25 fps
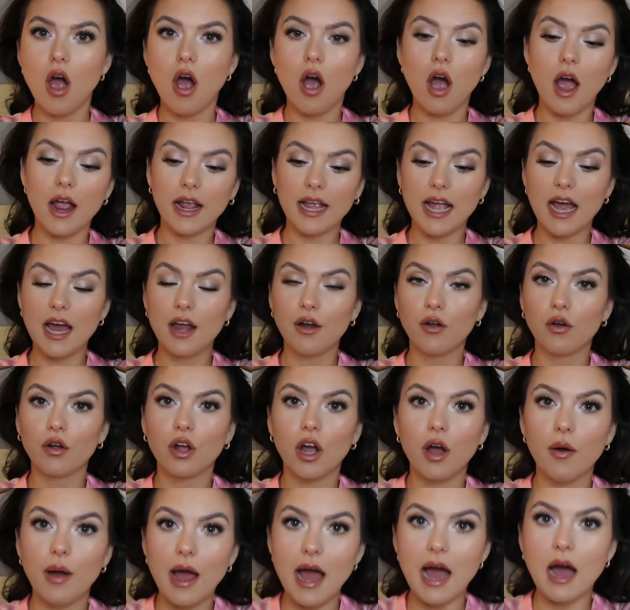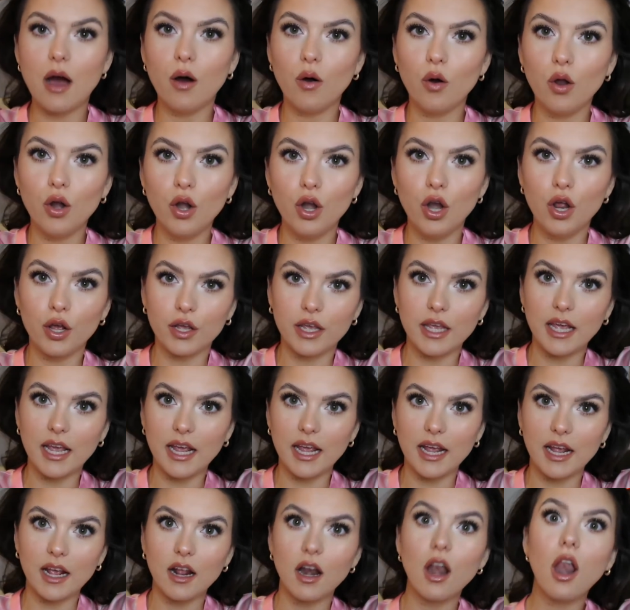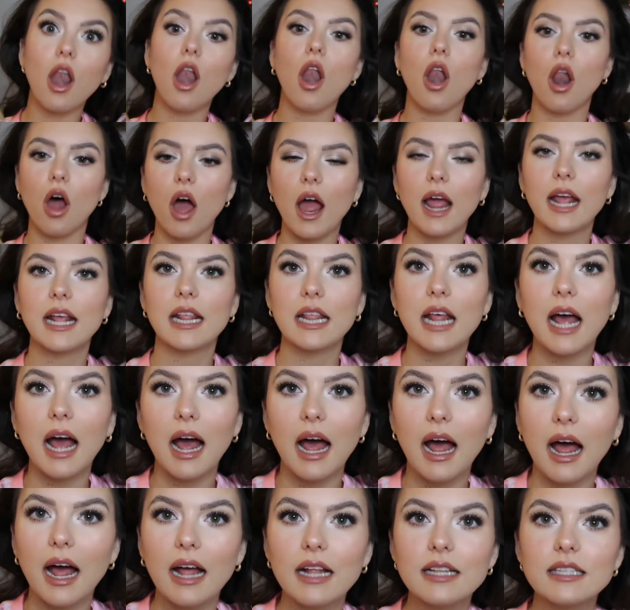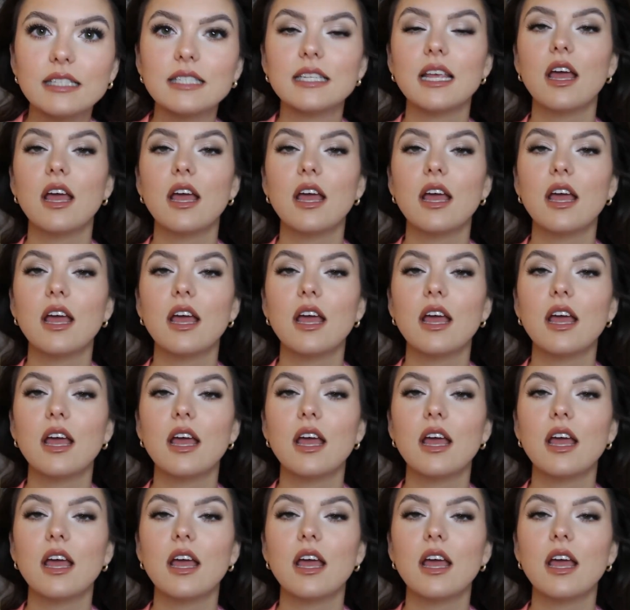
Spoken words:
I cannot go out looking like that.